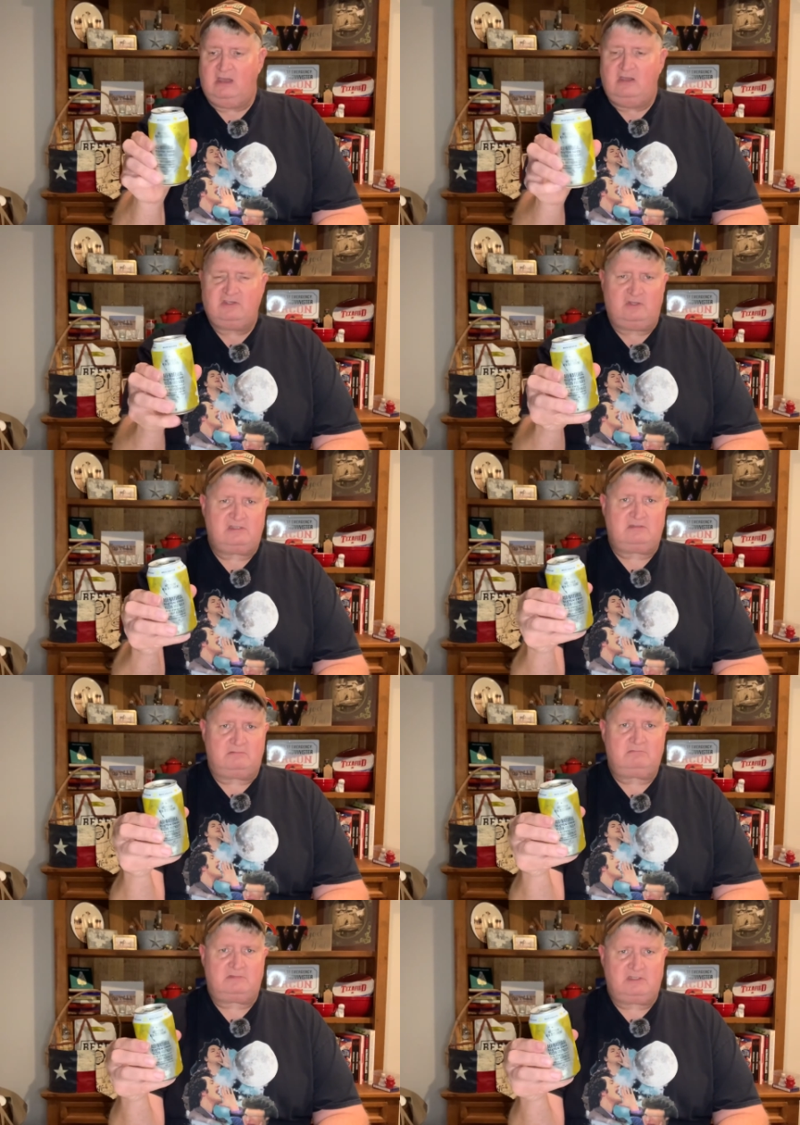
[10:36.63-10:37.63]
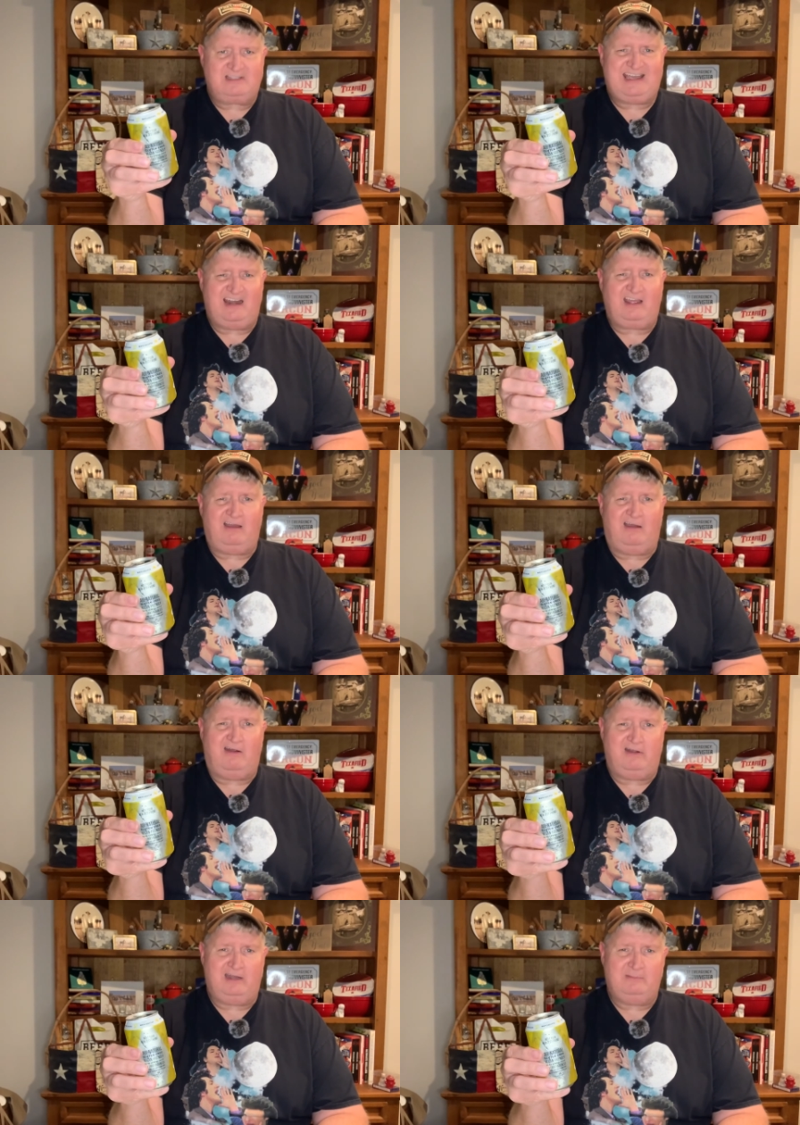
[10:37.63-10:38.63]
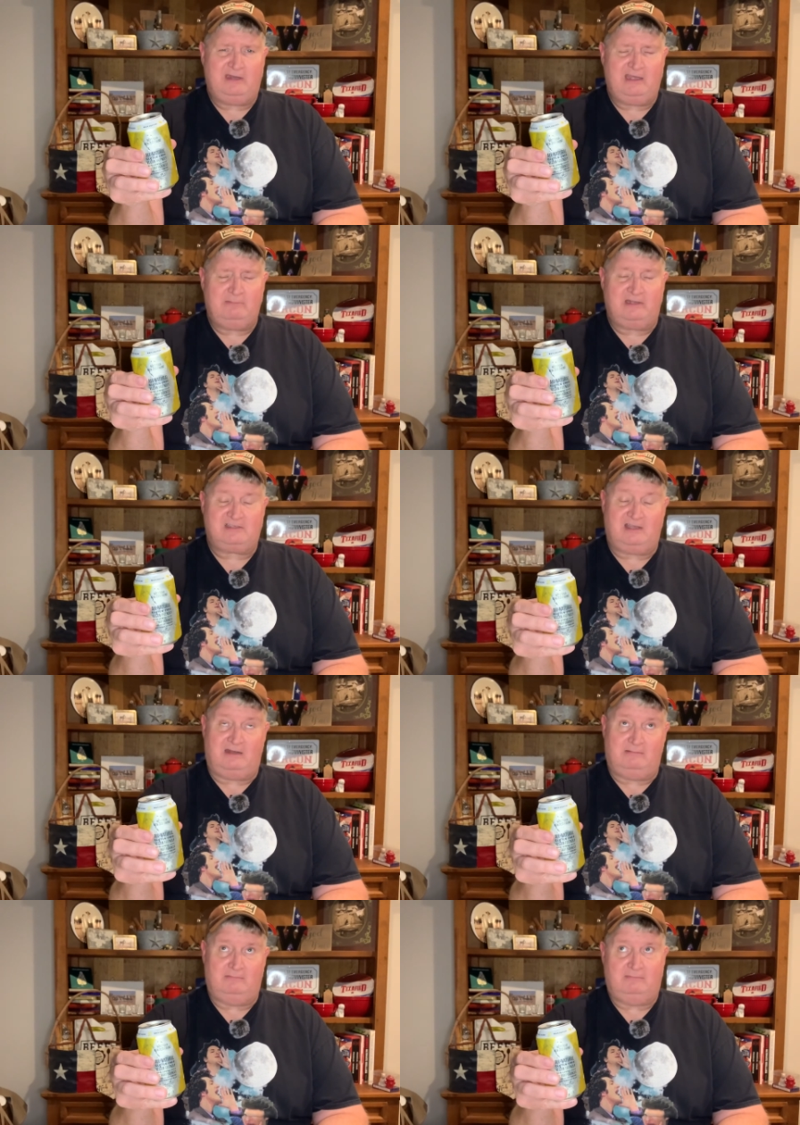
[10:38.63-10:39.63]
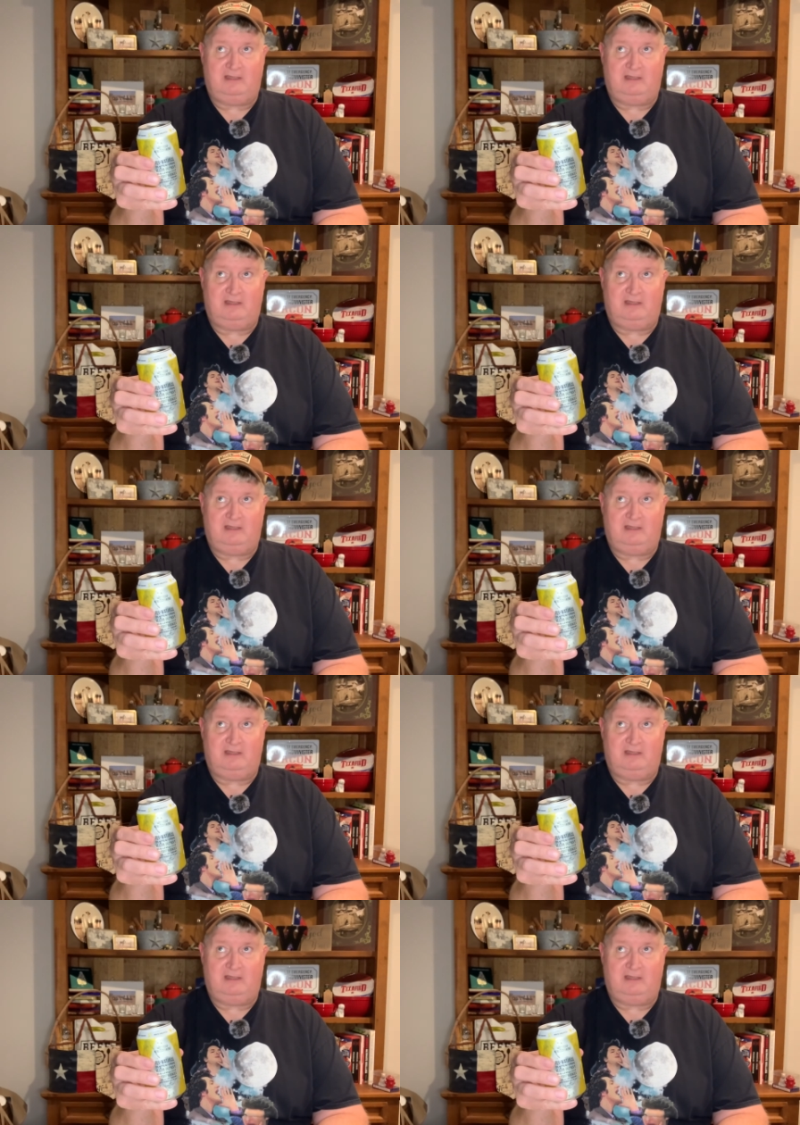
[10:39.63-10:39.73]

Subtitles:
So it's kind of like a hard lemonade, but it's not,